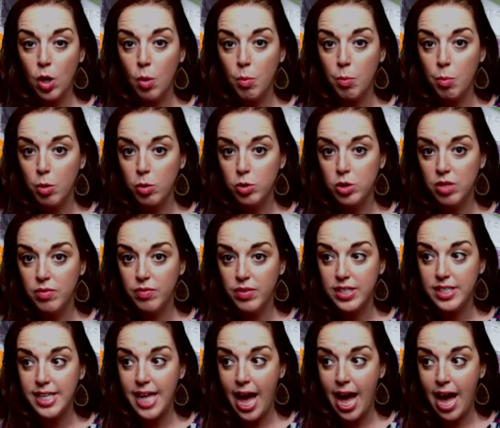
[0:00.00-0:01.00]
most of us
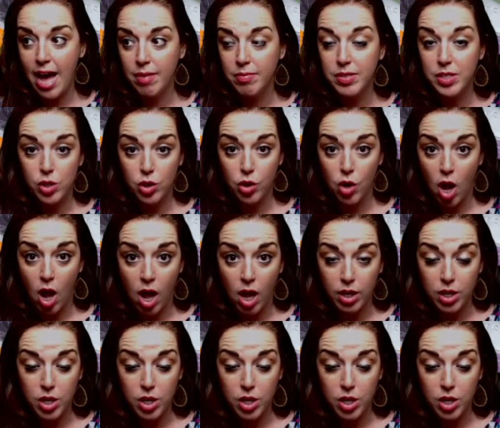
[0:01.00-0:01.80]
have stock.